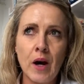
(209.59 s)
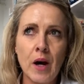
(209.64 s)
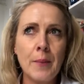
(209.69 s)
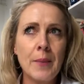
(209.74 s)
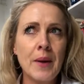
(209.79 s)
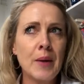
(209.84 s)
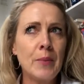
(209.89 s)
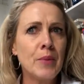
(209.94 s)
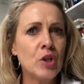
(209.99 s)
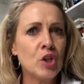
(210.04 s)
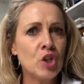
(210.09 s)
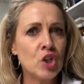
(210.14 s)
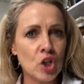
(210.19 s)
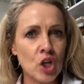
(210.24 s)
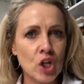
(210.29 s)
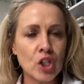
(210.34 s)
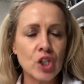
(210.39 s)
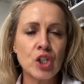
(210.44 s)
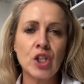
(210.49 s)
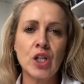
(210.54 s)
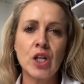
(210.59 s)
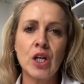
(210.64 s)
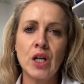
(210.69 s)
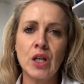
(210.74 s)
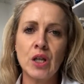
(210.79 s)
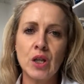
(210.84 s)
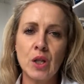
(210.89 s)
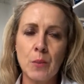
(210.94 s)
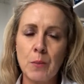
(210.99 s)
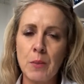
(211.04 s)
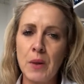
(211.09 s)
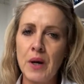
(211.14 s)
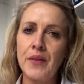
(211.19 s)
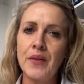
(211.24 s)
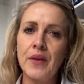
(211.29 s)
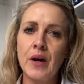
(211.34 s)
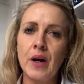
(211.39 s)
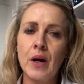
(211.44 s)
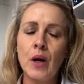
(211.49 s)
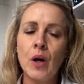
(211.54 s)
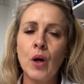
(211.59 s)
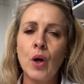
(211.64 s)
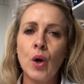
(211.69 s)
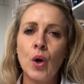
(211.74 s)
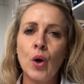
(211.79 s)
I may be judging the mother